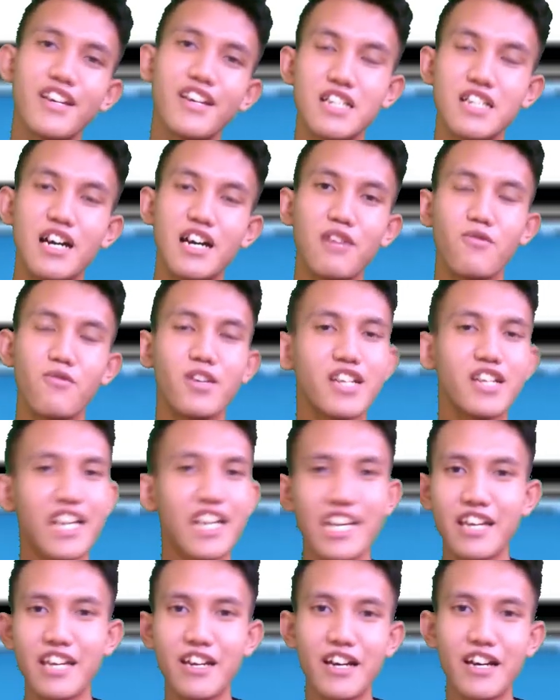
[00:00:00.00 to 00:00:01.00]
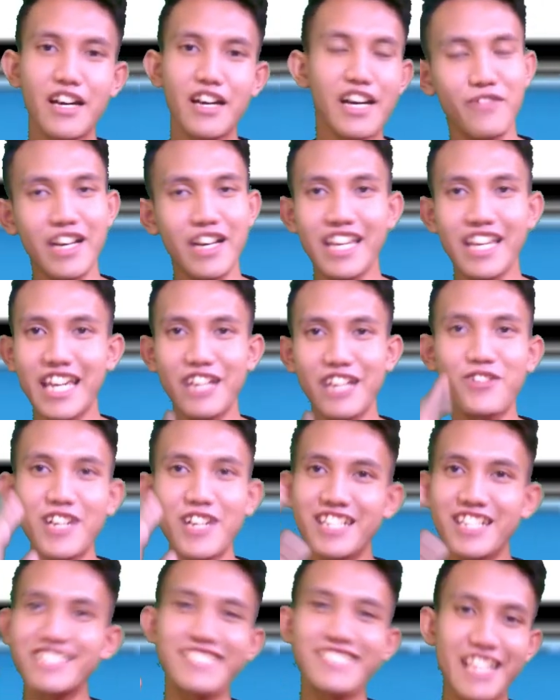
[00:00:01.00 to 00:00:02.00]
If it is hard one for myself,
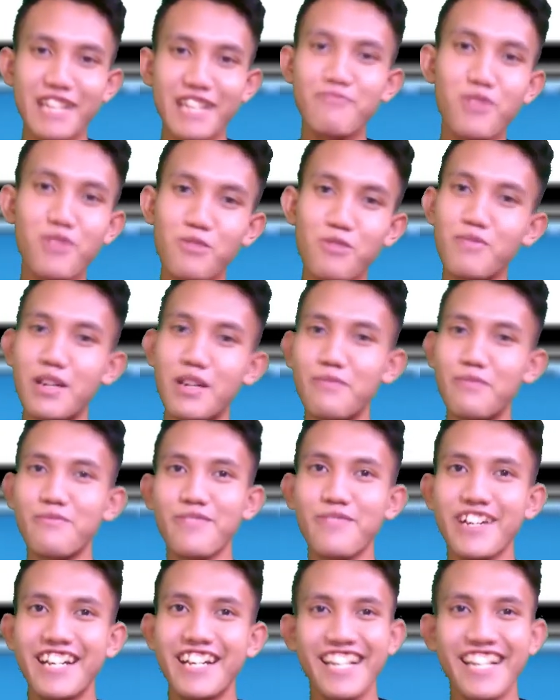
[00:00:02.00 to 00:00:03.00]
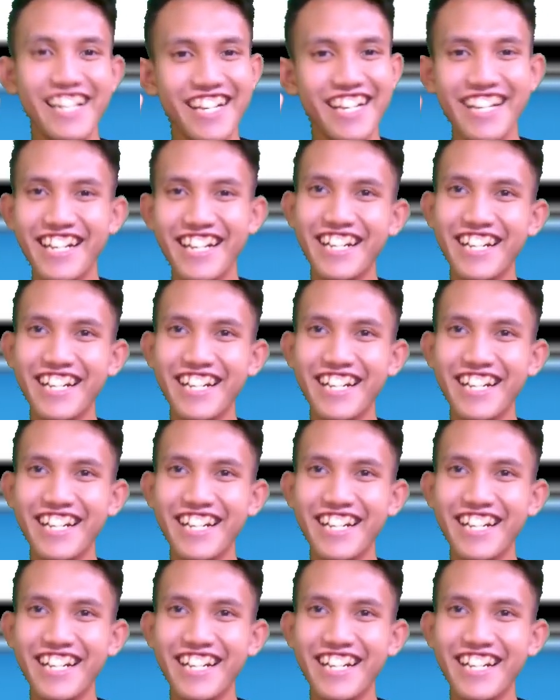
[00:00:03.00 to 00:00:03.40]
I cannot understand the problem.